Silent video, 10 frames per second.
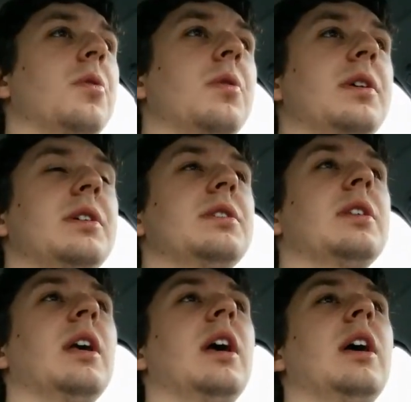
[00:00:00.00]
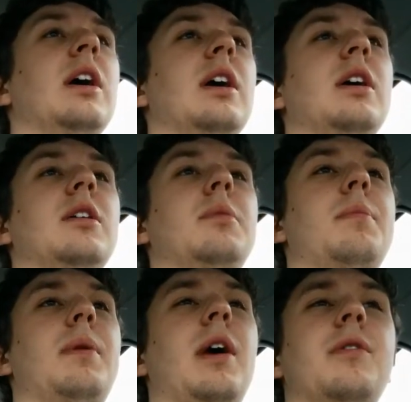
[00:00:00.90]
noise.
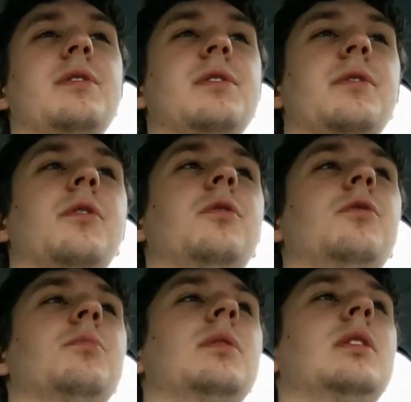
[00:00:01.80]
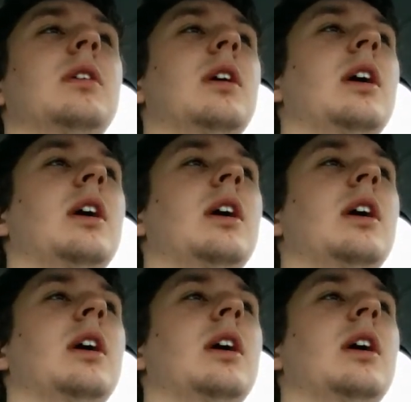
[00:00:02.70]
My parents are home.